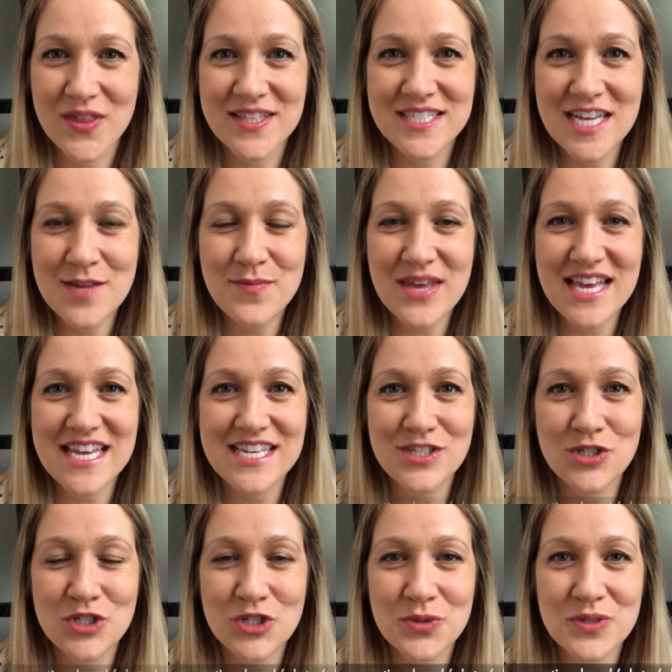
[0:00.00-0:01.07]
tip is
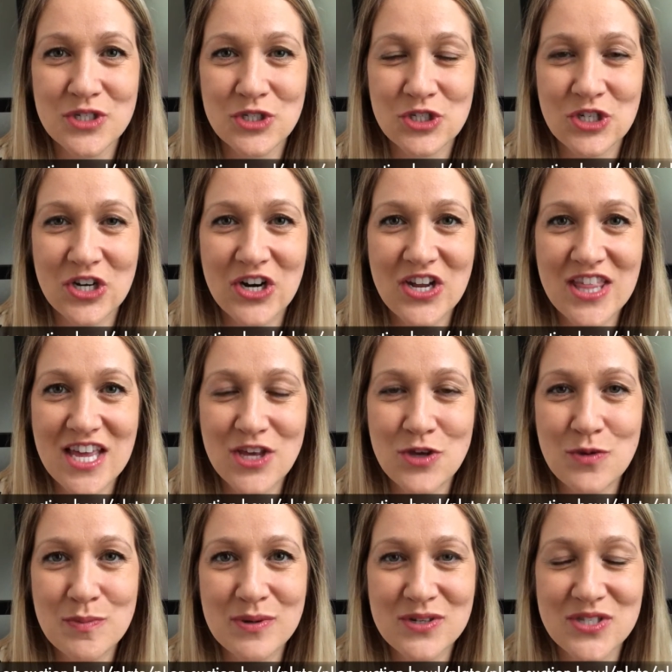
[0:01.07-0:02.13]
to ensure that you
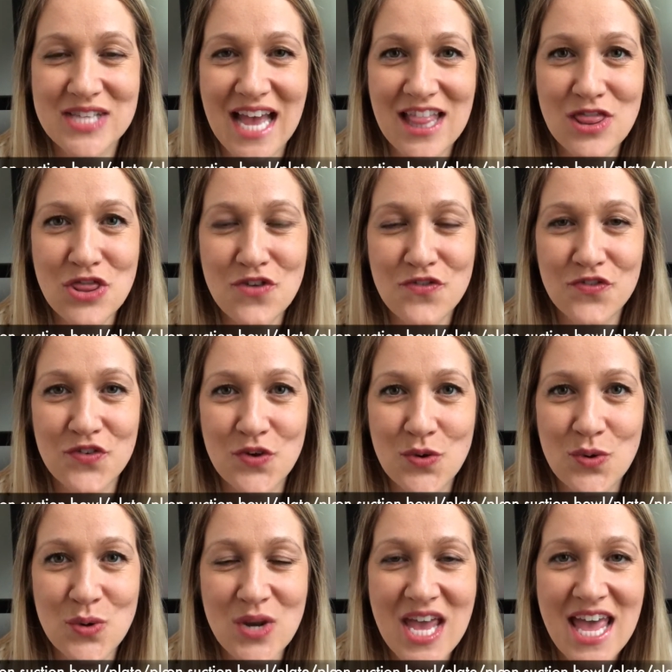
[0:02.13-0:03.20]
present the
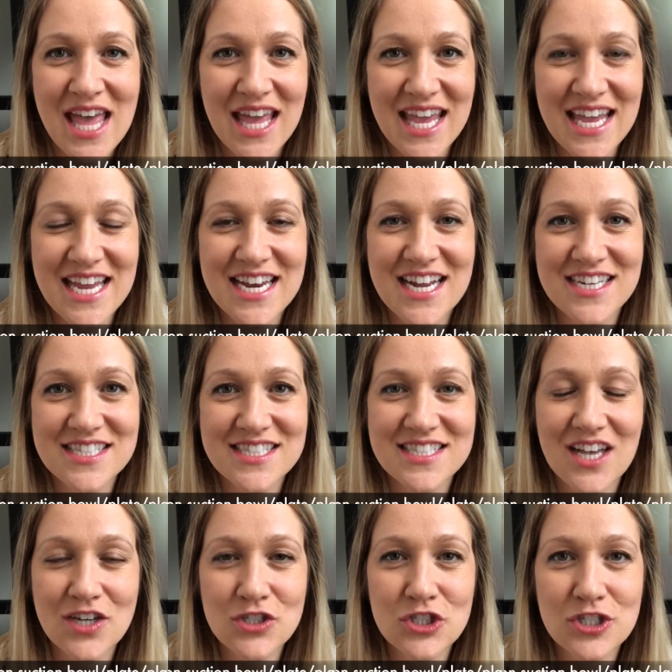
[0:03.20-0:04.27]
food in a
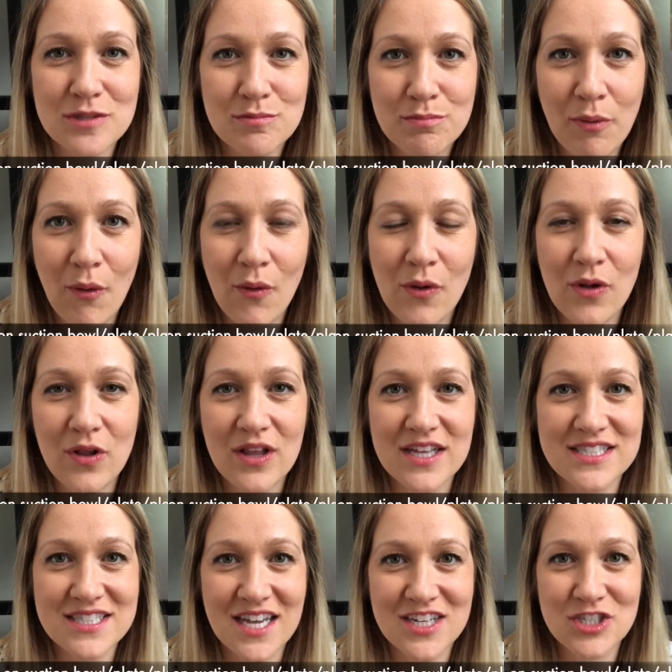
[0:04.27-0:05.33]
suction bowl, a
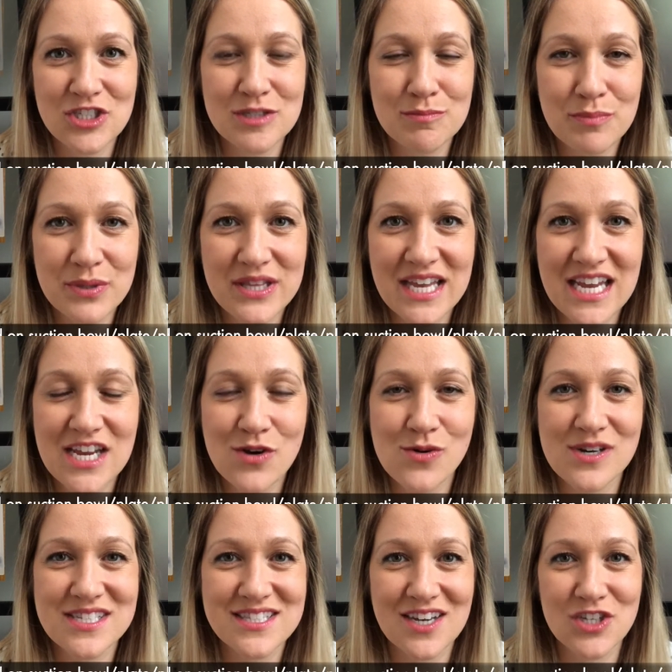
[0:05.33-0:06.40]
suction plate, or a
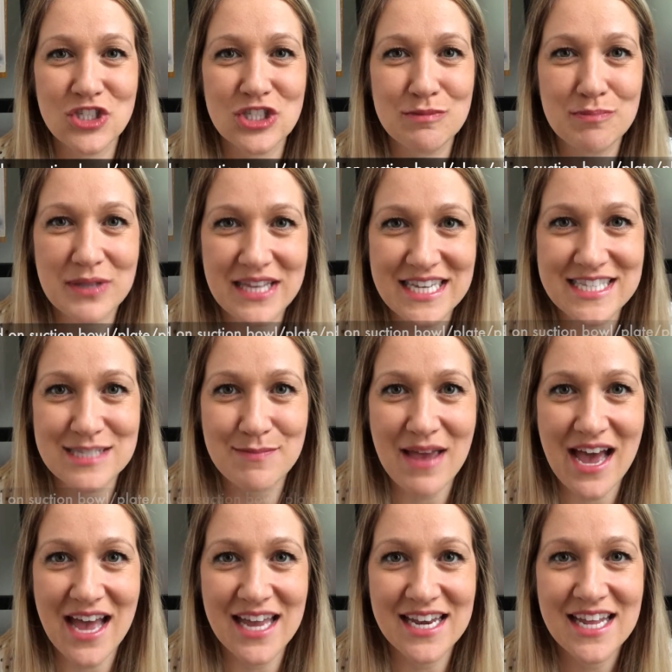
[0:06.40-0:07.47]
suction
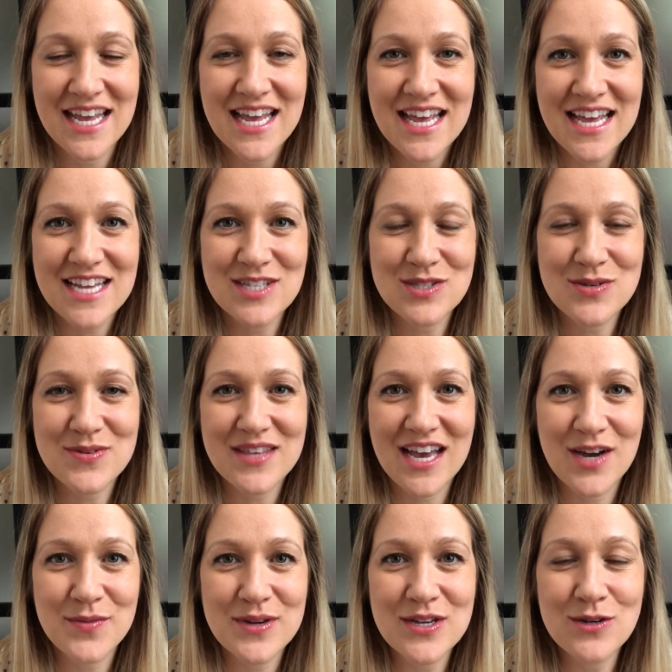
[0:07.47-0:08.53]
placemat. And so
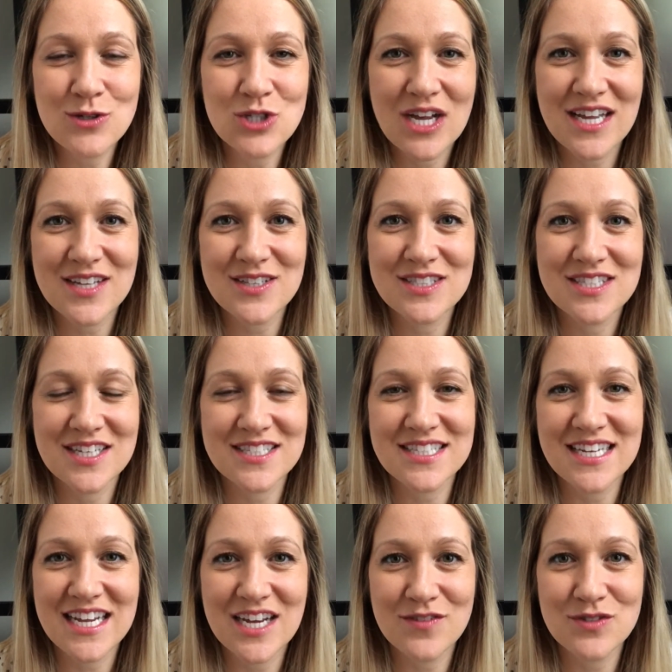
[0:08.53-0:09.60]
that way your child doesn't
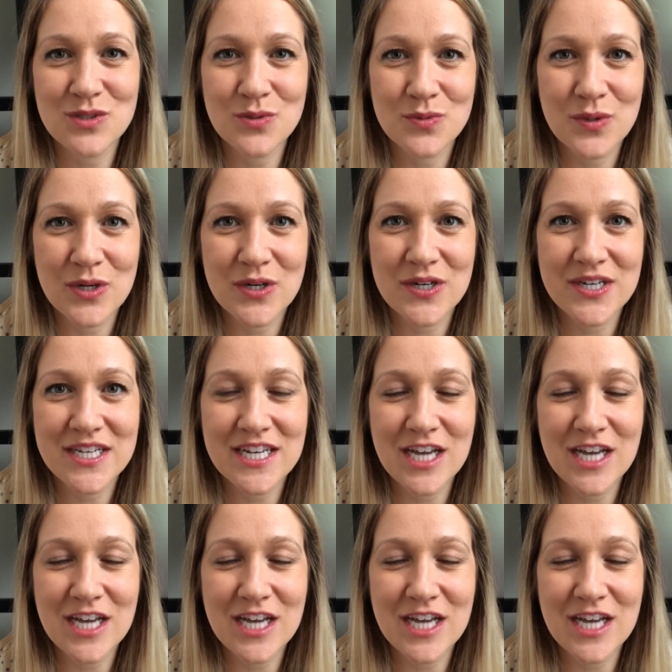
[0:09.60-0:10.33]
have to worry